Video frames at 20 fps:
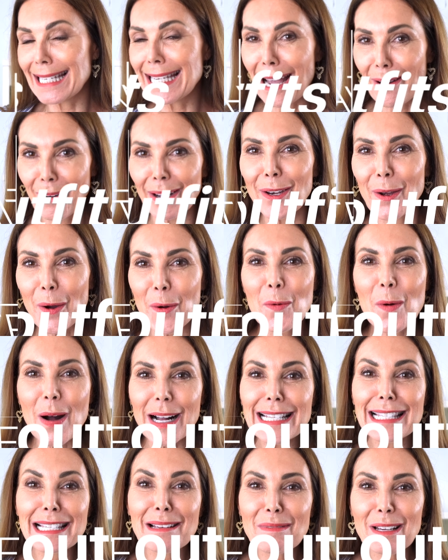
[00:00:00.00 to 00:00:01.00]
Now I know
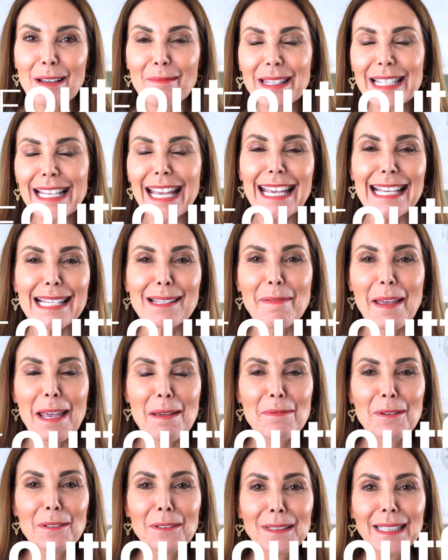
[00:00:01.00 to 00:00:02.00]
white sometimes scares
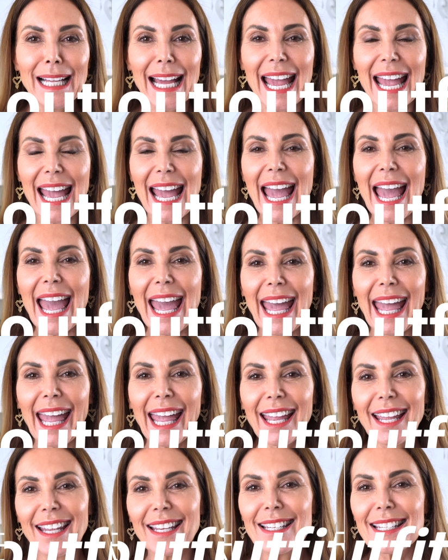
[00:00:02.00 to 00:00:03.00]
people
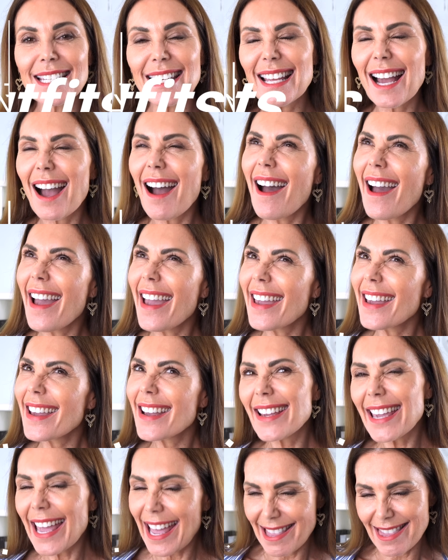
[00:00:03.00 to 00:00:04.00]
and I
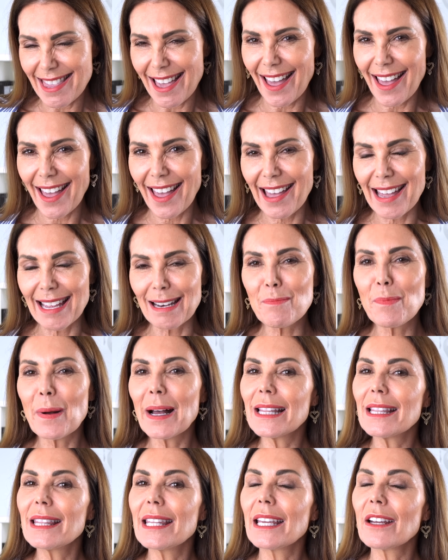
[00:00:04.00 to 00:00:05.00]
get that,
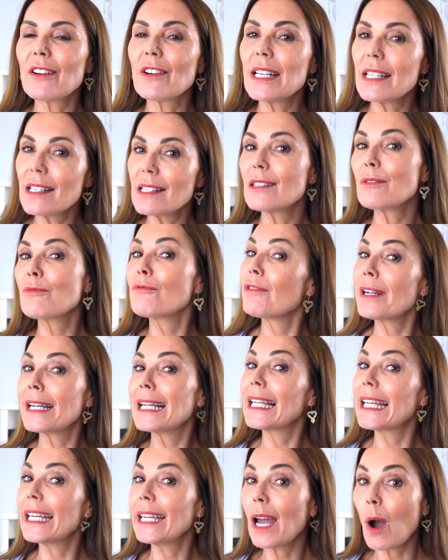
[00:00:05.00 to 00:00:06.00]
but there is
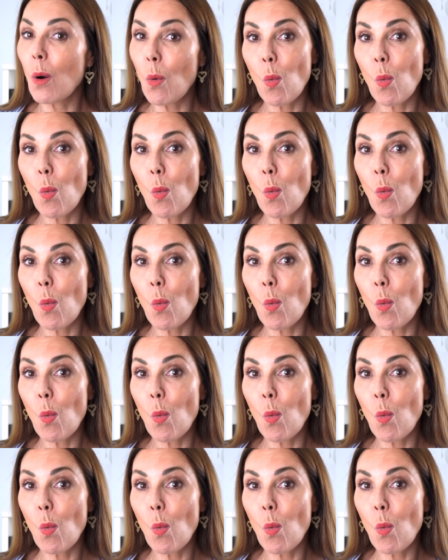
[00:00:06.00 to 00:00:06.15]
really a